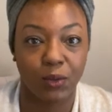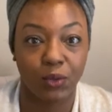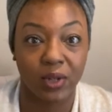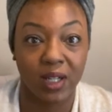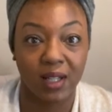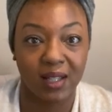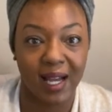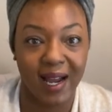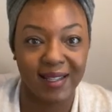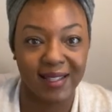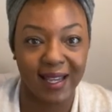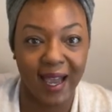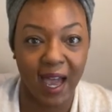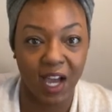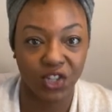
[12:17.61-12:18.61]
realize
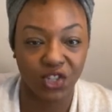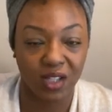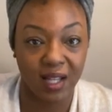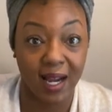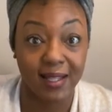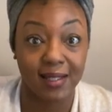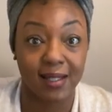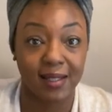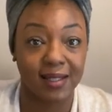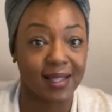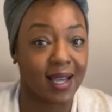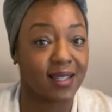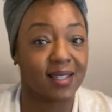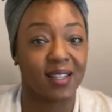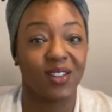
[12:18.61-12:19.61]
and actualize
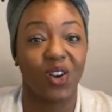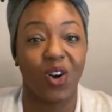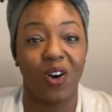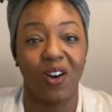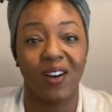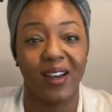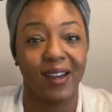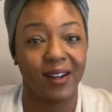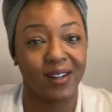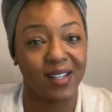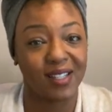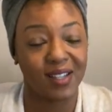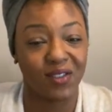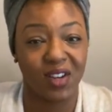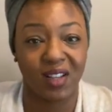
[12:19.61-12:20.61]
success in all
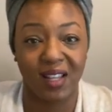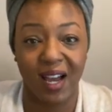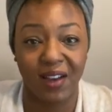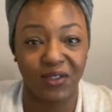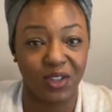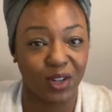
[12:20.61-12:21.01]
areas of your life,